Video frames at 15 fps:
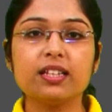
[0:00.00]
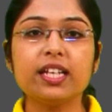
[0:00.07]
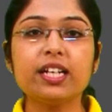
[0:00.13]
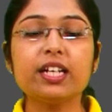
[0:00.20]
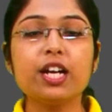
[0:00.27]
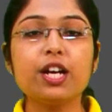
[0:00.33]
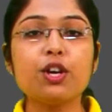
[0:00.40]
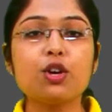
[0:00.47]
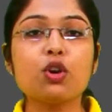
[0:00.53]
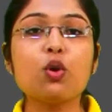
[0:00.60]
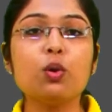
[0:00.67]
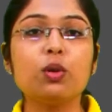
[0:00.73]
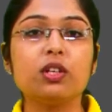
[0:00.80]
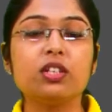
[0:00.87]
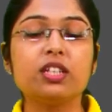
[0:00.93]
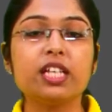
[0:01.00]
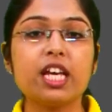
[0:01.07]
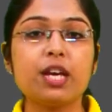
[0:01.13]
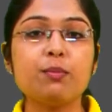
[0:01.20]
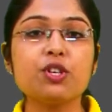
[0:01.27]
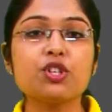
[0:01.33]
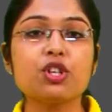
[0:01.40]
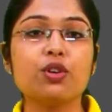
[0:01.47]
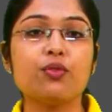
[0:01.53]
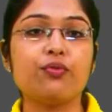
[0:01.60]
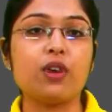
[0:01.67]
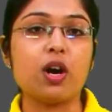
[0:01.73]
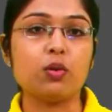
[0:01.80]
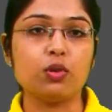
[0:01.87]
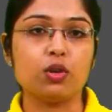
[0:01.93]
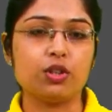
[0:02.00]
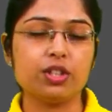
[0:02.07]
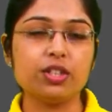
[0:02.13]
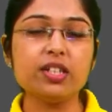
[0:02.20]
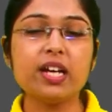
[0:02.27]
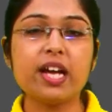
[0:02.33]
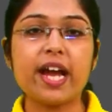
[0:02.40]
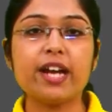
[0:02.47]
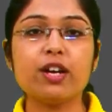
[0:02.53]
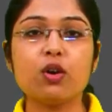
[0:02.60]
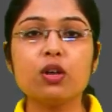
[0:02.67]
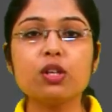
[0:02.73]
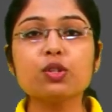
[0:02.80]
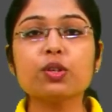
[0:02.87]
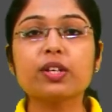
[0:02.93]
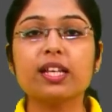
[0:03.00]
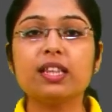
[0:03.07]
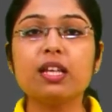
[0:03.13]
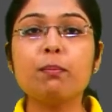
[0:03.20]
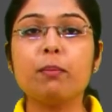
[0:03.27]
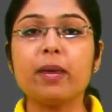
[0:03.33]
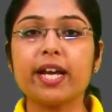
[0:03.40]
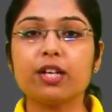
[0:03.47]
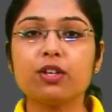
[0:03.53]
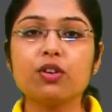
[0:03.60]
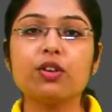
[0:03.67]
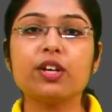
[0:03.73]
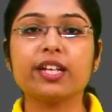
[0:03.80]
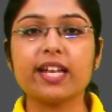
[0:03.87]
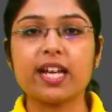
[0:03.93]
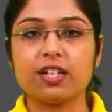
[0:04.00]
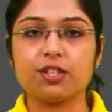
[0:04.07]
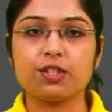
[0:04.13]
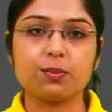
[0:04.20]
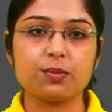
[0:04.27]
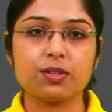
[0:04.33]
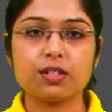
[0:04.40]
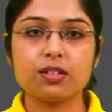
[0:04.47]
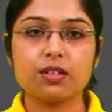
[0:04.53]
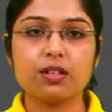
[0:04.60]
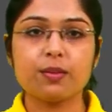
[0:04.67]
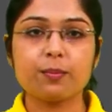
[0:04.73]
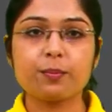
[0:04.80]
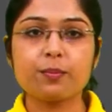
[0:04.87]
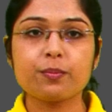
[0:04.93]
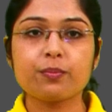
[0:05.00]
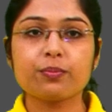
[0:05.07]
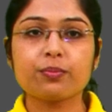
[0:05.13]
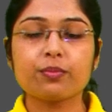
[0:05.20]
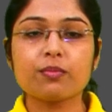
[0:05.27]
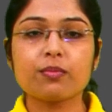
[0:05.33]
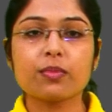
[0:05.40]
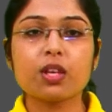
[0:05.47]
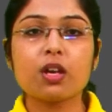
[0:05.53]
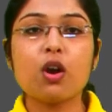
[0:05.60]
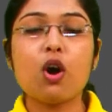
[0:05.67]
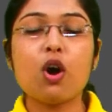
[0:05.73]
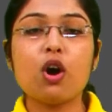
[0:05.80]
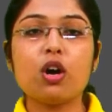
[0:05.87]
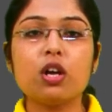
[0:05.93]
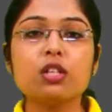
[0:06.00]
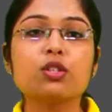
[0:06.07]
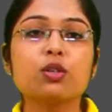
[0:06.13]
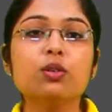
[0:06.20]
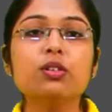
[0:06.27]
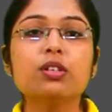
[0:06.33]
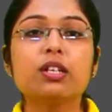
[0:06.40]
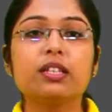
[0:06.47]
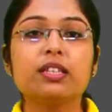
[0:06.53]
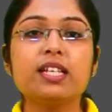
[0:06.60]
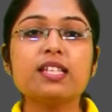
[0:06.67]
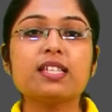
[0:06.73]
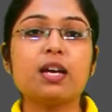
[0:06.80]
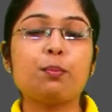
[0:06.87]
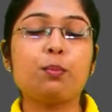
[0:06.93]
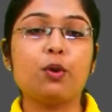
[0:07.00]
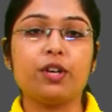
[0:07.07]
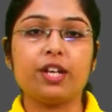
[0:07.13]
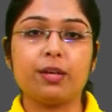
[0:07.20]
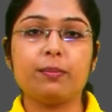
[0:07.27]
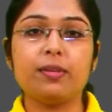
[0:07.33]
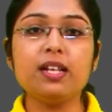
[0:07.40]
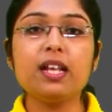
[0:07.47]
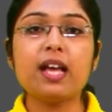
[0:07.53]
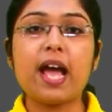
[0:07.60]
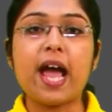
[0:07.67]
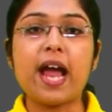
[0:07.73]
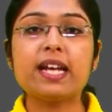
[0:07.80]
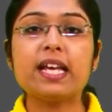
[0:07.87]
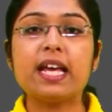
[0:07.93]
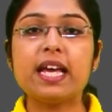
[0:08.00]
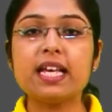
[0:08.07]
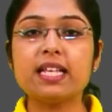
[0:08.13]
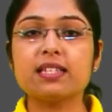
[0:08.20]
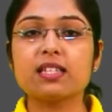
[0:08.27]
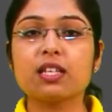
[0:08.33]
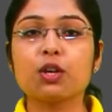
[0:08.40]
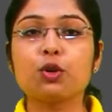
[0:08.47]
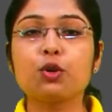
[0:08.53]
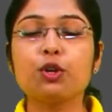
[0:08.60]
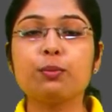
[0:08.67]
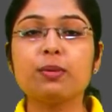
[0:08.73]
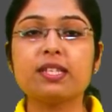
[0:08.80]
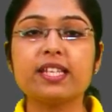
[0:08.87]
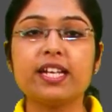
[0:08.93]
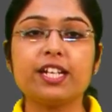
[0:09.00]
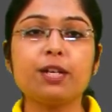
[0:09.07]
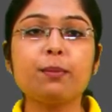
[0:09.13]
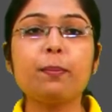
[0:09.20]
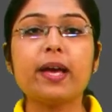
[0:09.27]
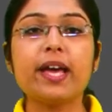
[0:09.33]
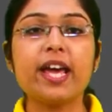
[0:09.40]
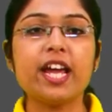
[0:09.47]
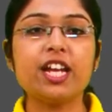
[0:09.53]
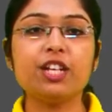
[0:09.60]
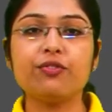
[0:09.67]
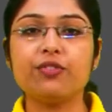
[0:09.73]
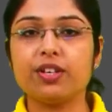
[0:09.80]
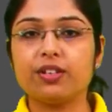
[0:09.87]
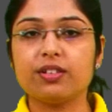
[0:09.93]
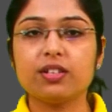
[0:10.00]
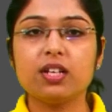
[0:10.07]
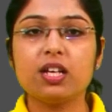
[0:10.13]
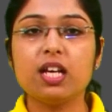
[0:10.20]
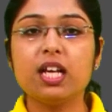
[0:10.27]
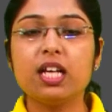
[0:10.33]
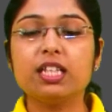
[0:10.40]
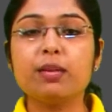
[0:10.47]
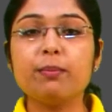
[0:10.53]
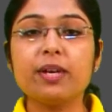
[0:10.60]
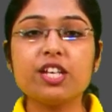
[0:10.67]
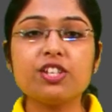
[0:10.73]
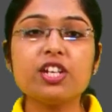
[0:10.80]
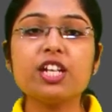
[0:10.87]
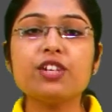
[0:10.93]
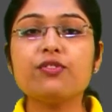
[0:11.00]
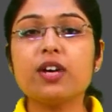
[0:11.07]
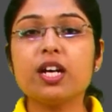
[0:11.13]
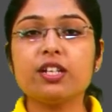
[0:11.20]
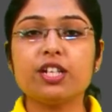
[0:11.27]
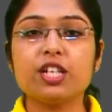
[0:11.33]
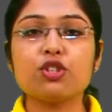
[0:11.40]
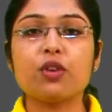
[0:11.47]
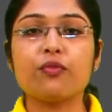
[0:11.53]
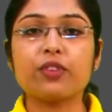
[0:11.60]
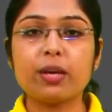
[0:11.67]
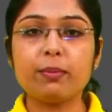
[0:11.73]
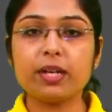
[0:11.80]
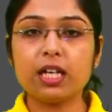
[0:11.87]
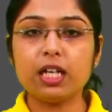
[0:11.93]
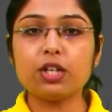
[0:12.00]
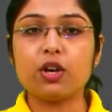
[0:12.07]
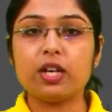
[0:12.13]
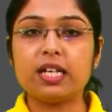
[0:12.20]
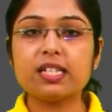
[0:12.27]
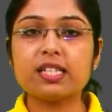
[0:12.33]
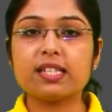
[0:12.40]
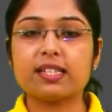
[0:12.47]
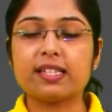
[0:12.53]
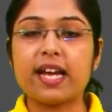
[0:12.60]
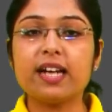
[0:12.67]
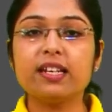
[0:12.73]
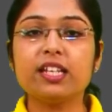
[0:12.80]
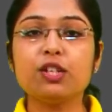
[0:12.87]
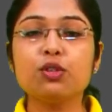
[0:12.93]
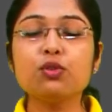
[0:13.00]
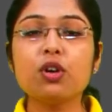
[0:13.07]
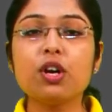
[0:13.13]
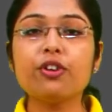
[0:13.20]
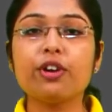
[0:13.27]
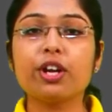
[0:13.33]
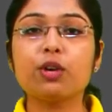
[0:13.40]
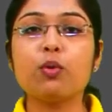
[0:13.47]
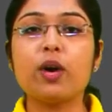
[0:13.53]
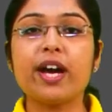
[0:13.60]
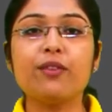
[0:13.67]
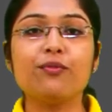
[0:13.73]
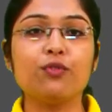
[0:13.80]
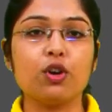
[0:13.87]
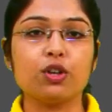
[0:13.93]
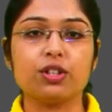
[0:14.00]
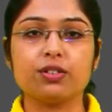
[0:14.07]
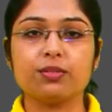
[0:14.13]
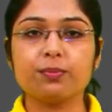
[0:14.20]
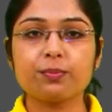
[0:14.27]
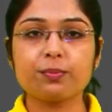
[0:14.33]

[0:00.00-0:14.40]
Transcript: they control the emission of foul odor and also kill the microorganisms. Yes. Also, these are portable and hence could be set up anywhere. The major advantage of chemical toilets is that they do not require water.